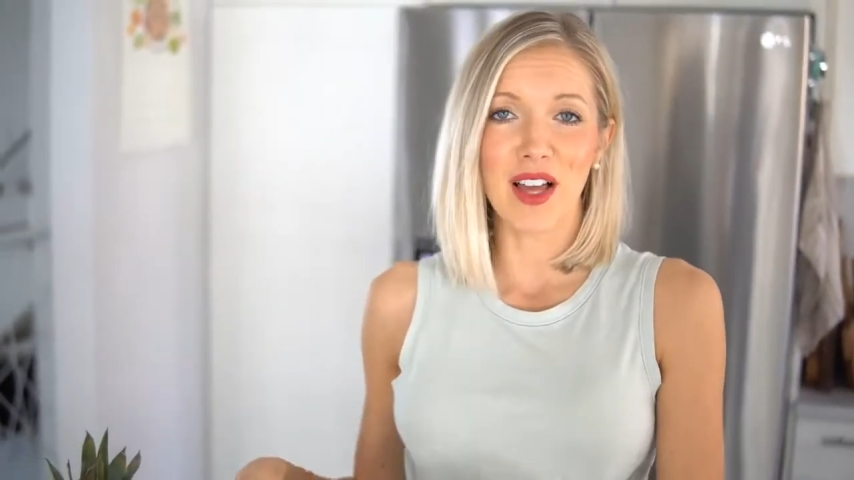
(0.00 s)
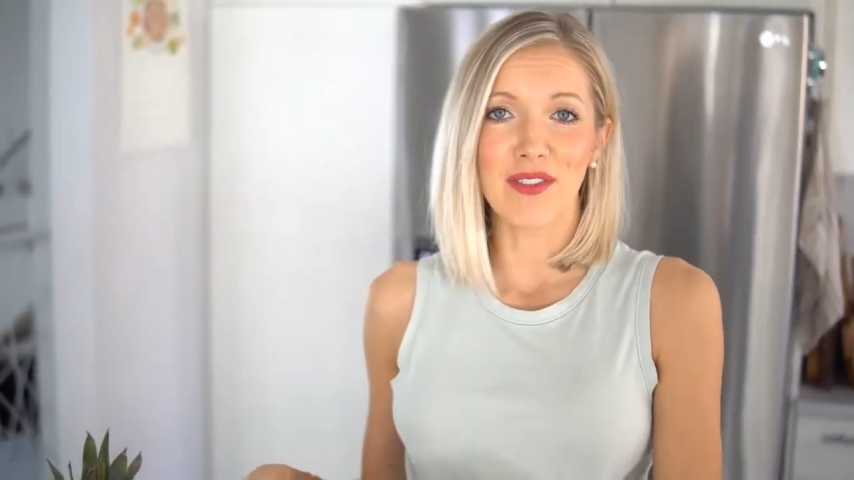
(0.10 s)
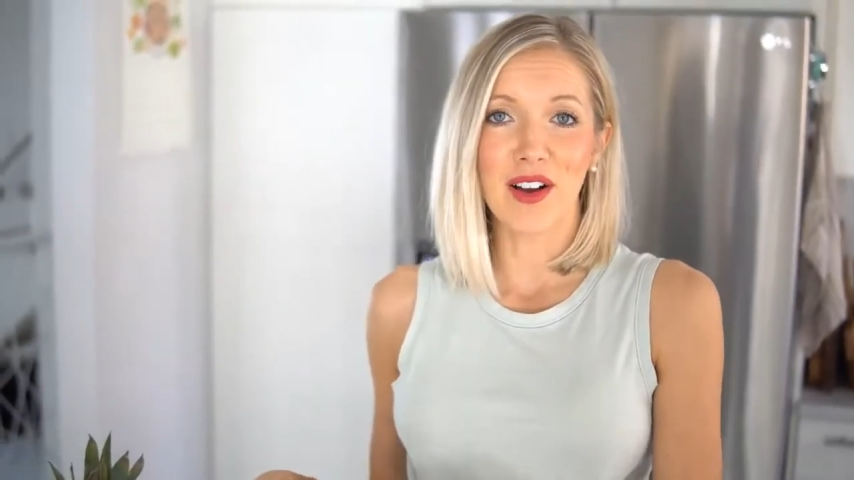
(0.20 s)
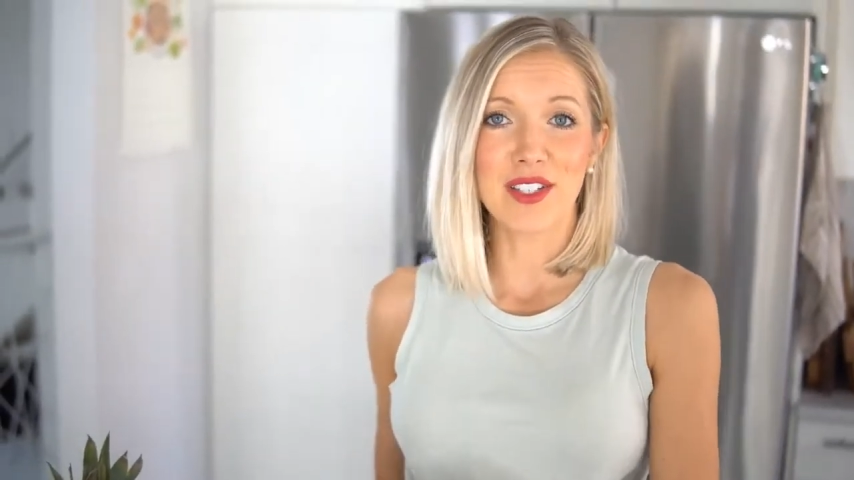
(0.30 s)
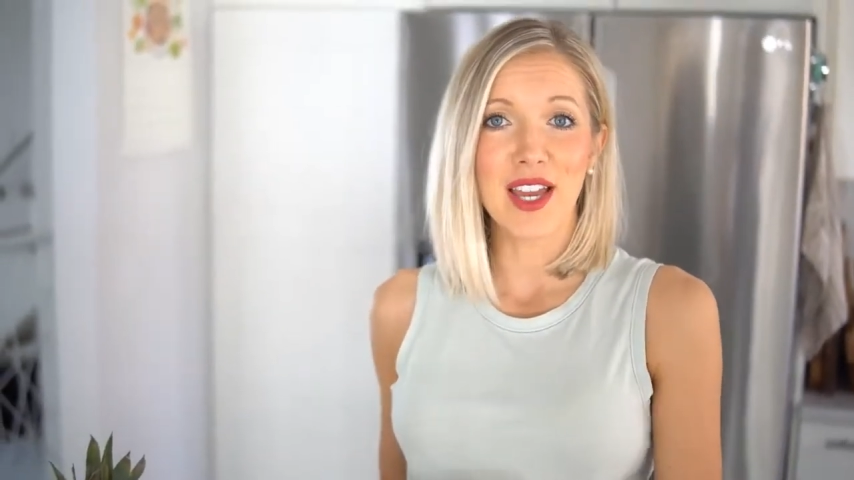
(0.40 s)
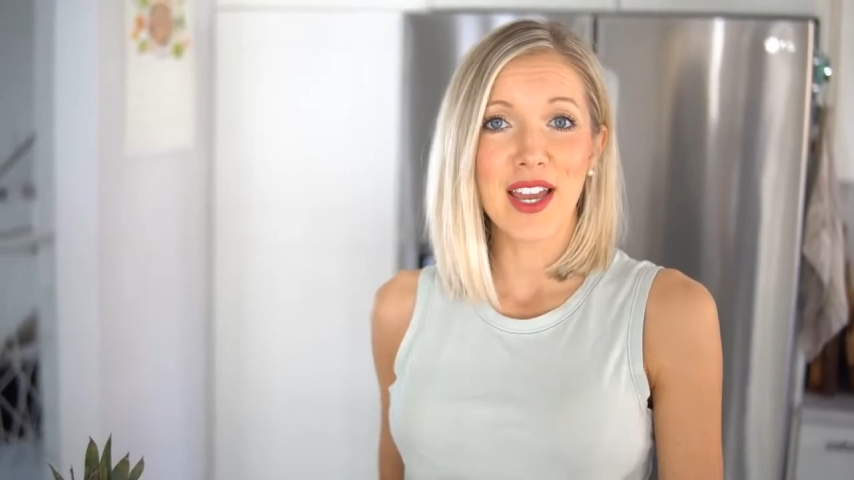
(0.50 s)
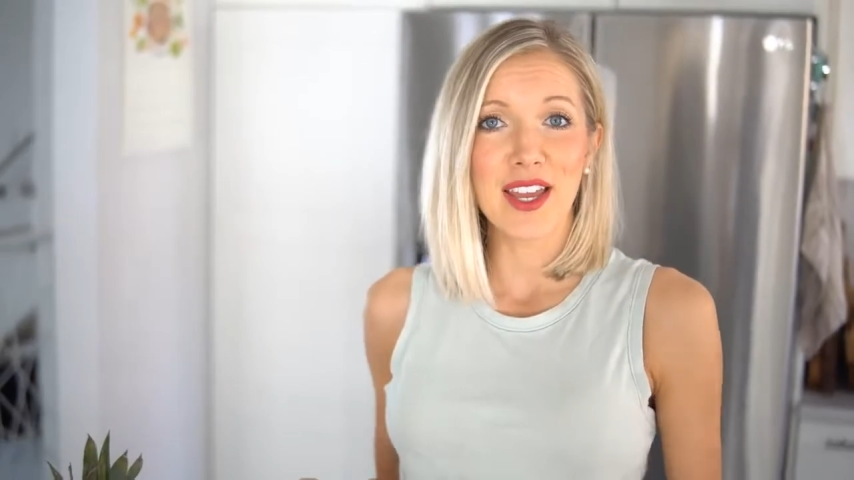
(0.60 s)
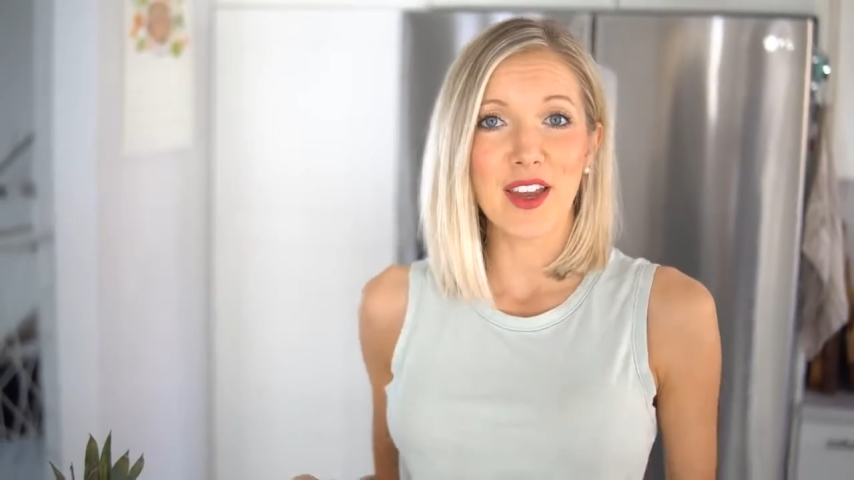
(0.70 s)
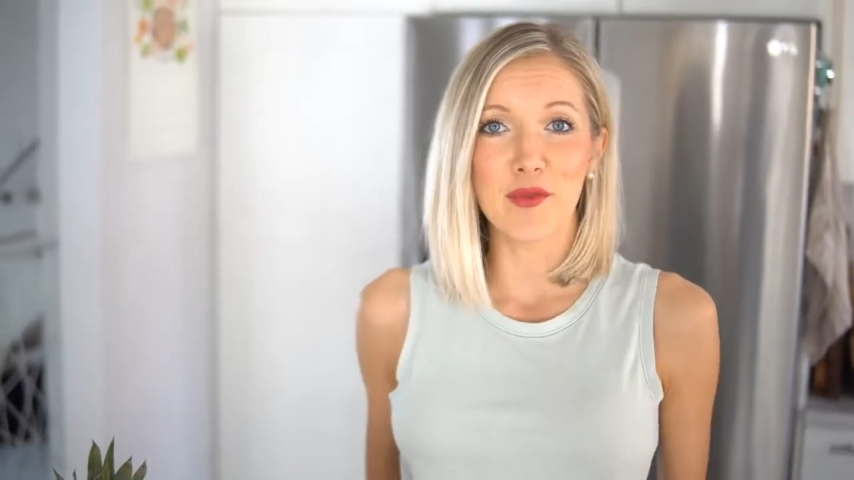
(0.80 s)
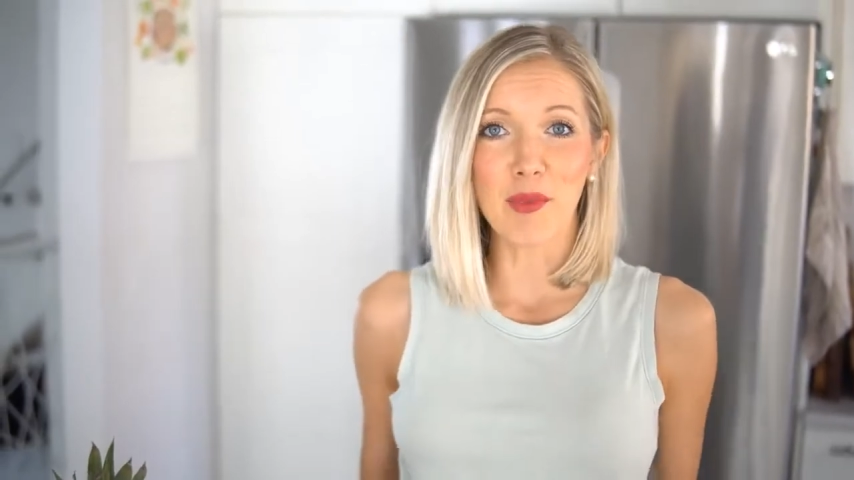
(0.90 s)
of our
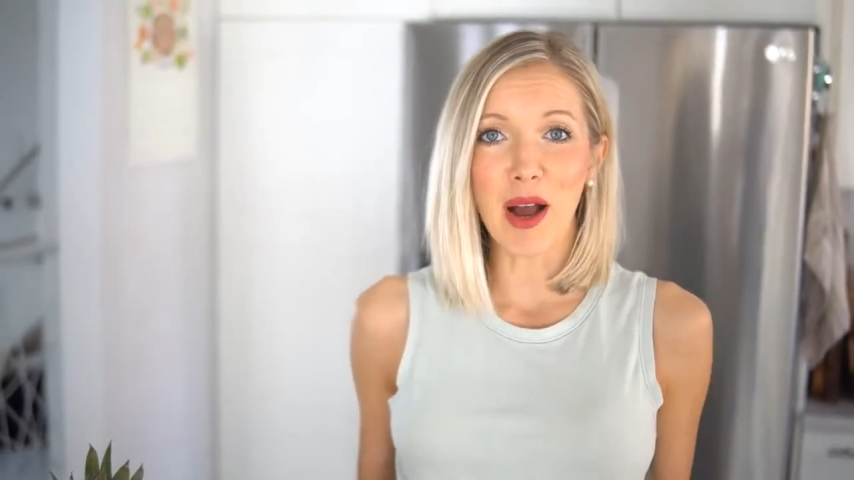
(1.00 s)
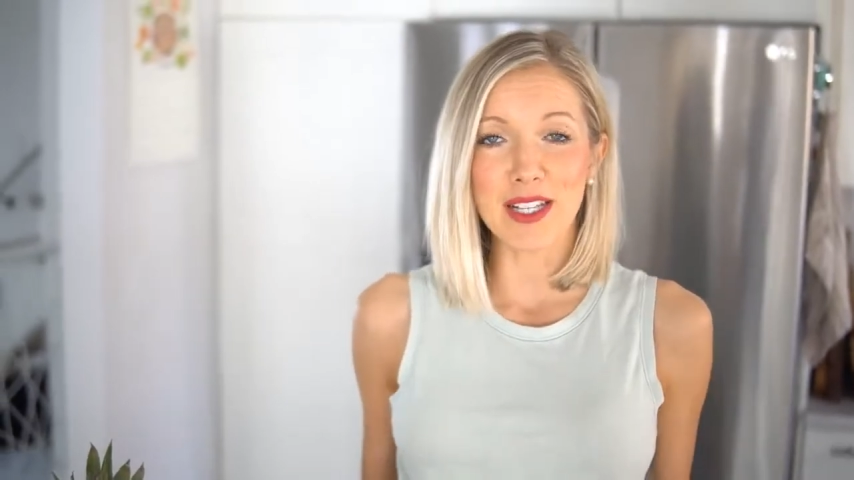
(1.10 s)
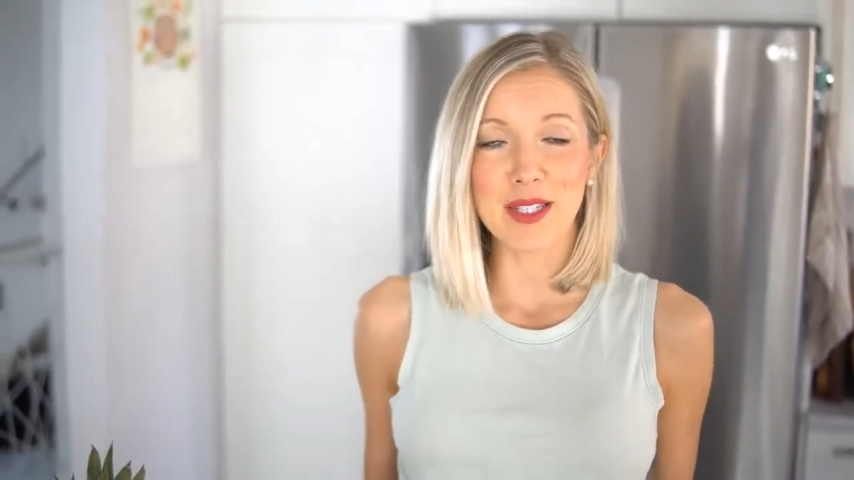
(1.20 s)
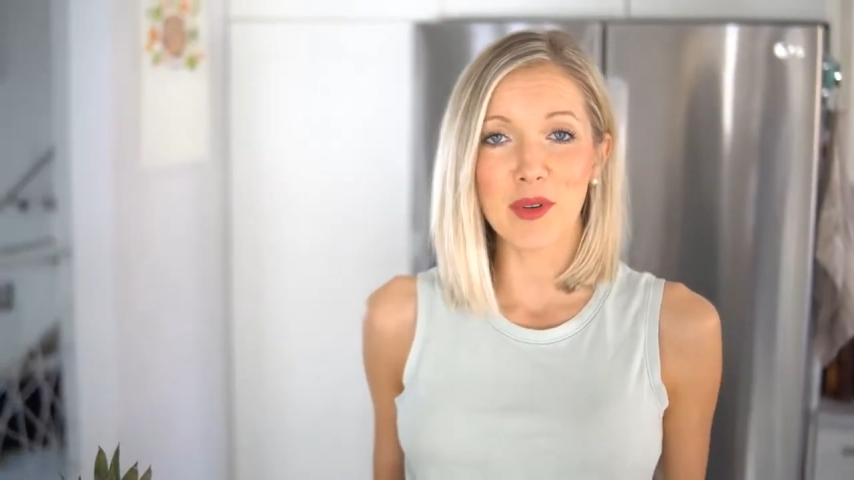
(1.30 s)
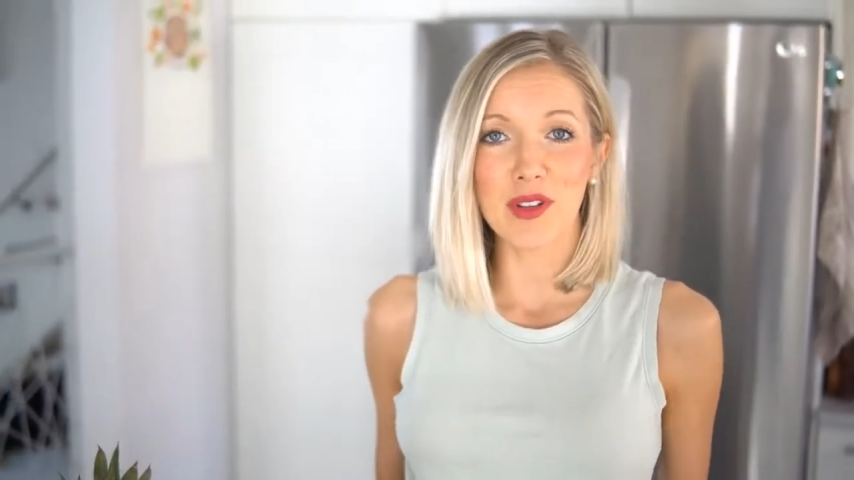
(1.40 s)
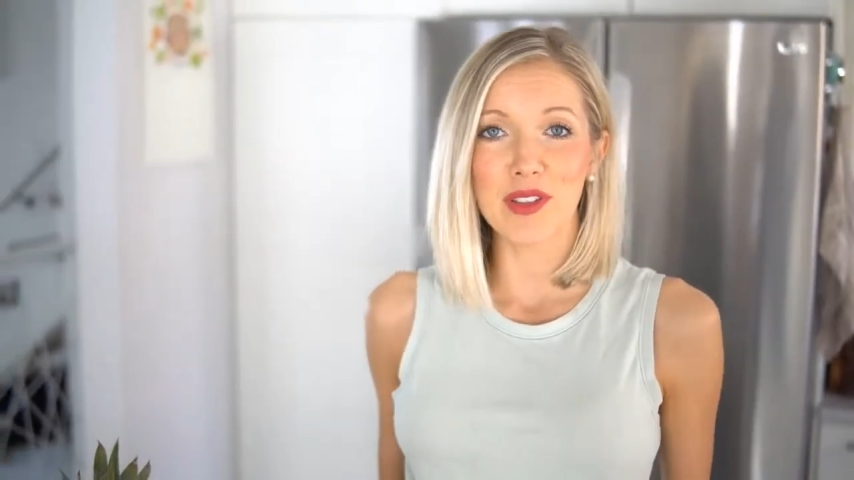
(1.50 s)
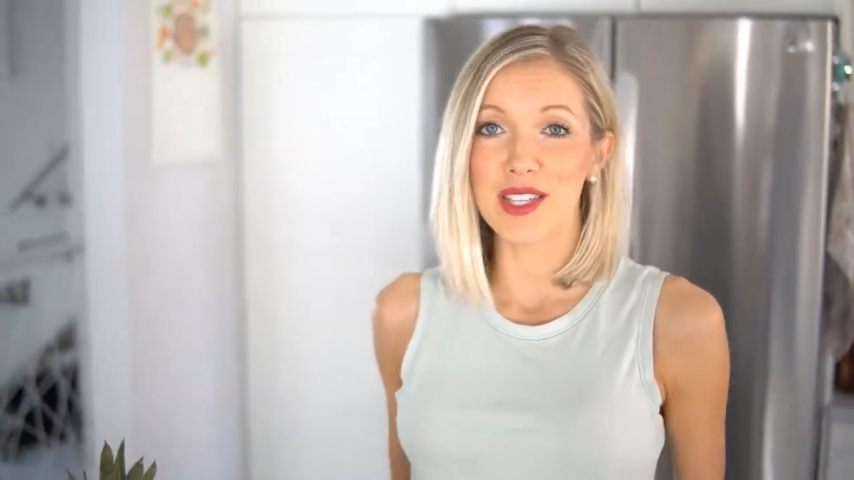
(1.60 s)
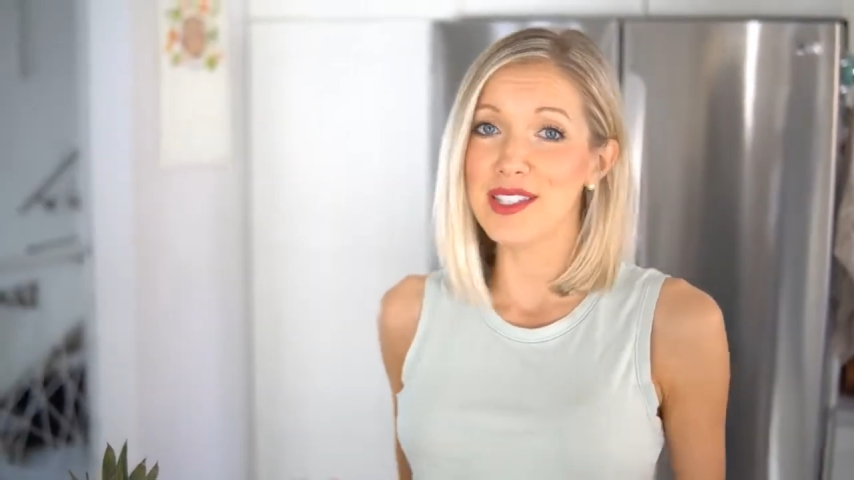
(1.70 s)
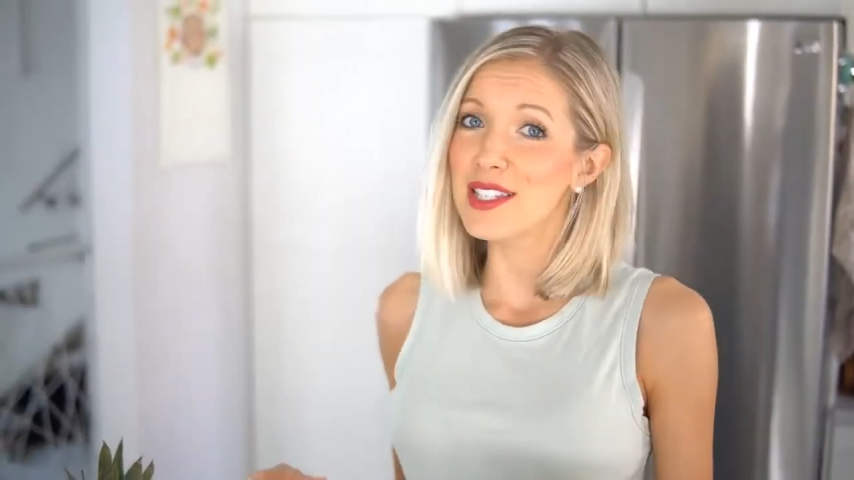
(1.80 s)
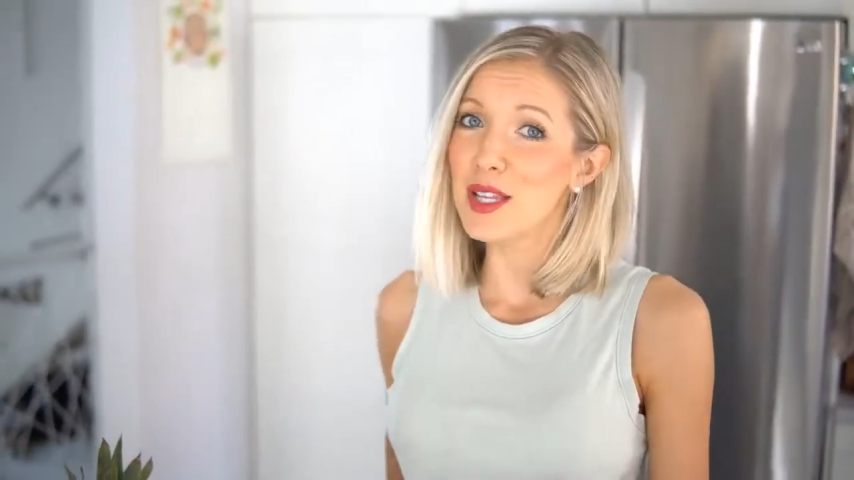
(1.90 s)
day if possible.
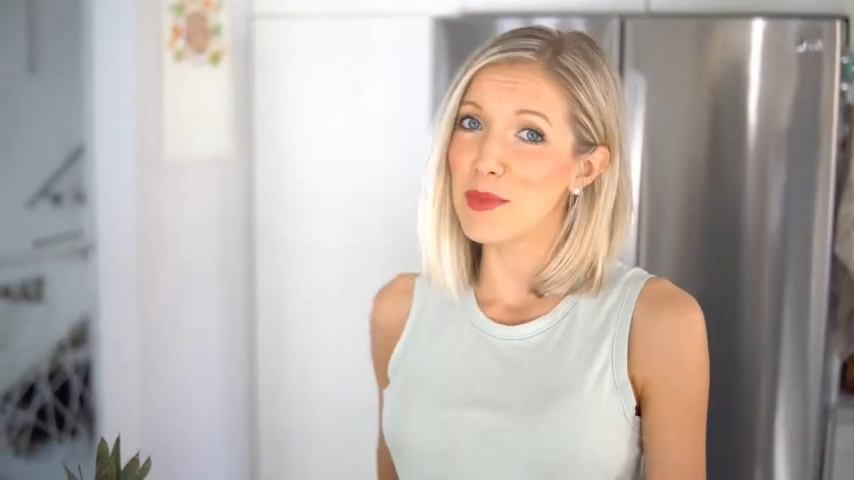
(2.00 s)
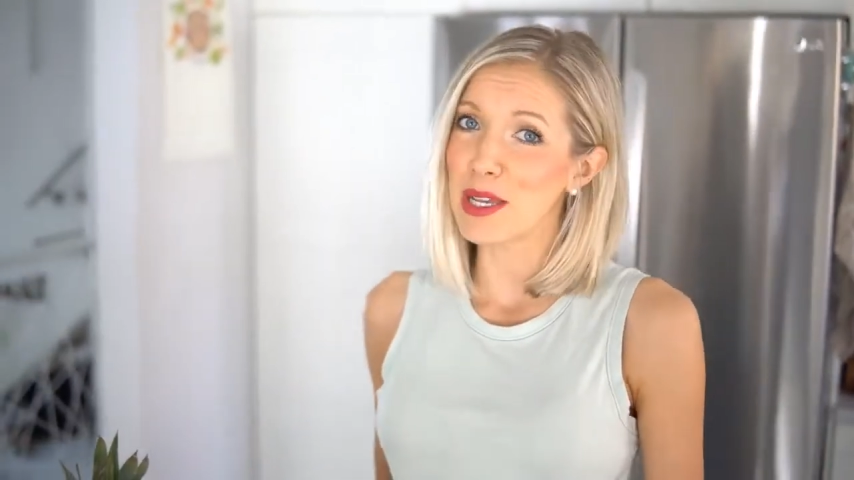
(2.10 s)
This is the